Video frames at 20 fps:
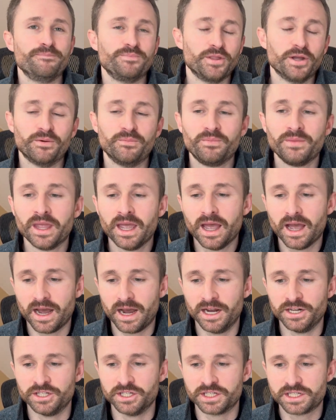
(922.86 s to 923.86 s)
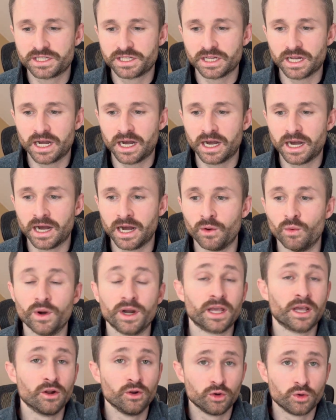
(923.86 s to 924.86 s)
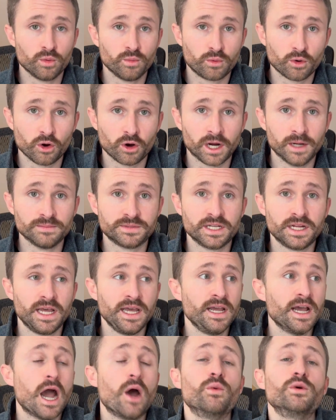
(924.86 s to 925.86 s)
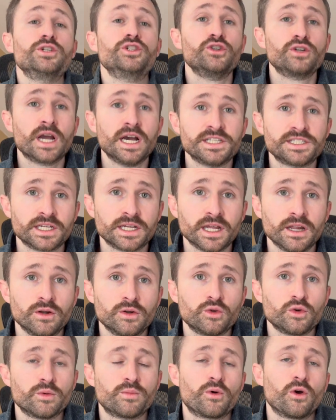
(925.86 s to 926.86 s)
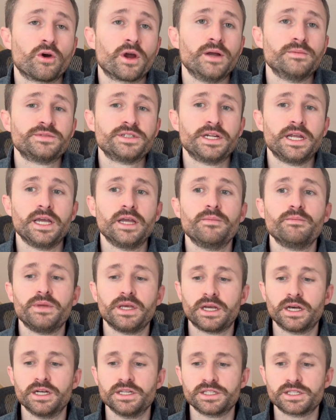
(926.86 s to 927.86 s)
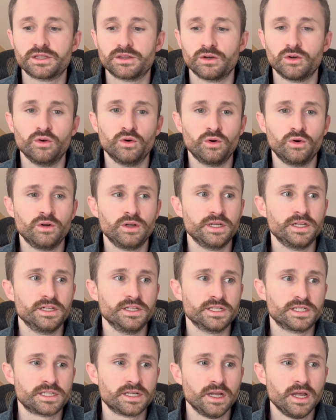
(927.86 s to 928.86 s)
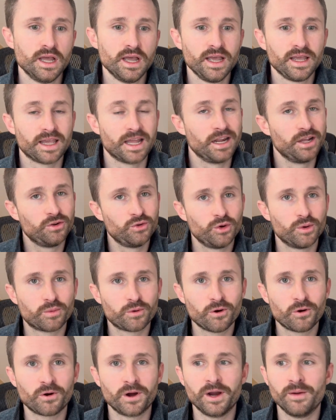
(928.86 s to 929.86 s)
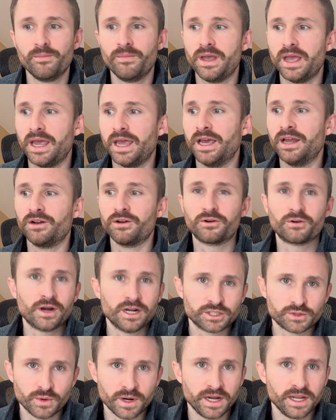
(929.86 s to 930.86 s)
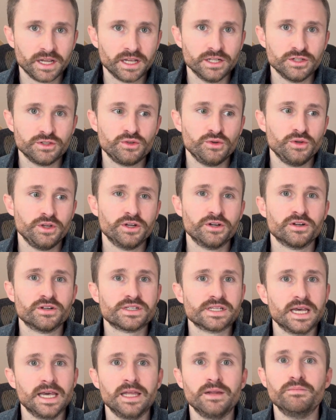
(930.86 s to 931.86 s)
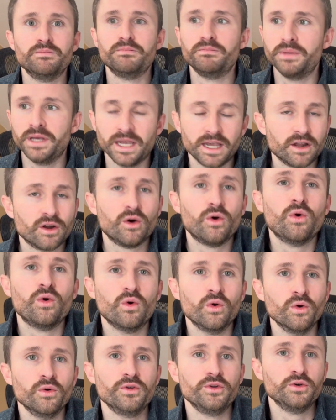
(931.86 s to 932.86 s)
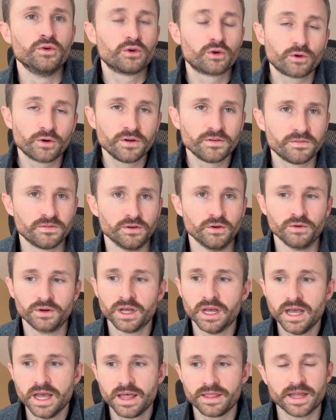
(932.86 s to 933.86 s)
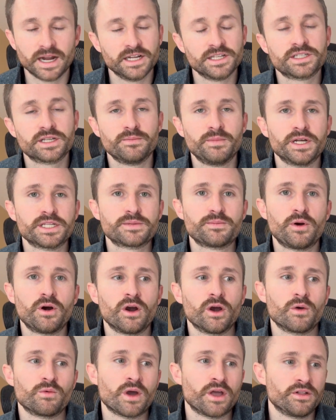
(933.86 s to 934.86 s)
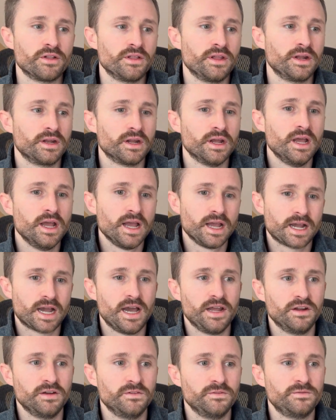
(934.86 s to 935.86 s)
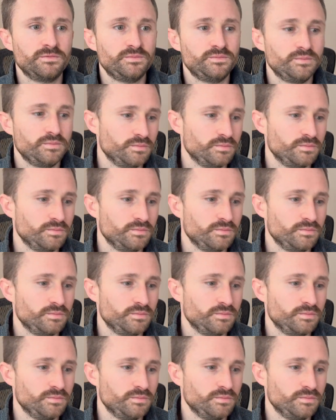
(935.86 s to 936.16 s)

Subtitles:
no, I want to get into a program today. I want you guys to get into a program today, because the goal is getting into a program and graduating in 2 years and being in a whole new career field. That is the best part, rather than kind of